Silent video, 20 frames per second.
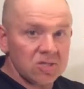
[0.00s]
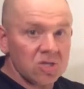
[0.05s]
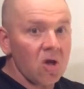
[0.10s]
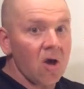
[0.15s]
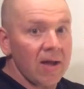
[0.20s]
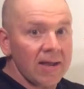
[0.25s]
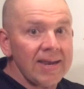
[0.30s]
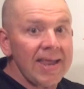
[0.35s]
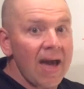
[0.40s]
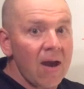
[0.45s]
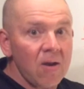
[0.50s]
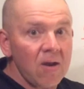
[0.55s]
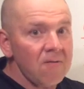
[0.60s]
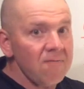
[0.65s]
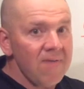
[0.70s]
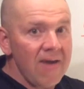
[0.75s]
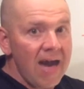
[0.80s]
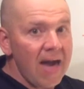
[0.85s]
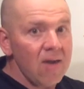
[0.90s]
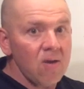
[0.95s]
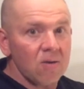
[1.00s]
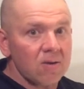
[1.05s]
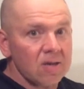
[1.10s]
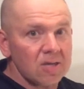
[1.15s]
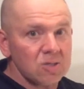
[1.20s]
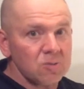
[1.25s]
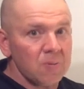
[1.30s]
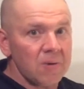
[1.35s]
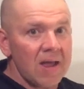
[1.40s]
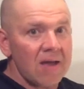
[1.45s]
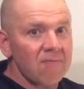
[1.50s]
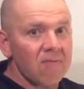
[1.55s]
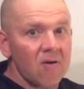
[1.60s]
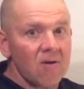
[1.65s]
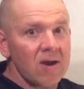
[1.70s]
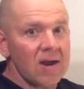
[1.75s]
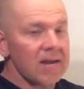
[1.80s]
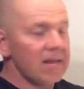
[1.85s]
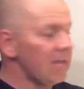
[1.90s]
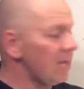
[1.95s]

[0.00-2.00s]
gone down in value because we never earned any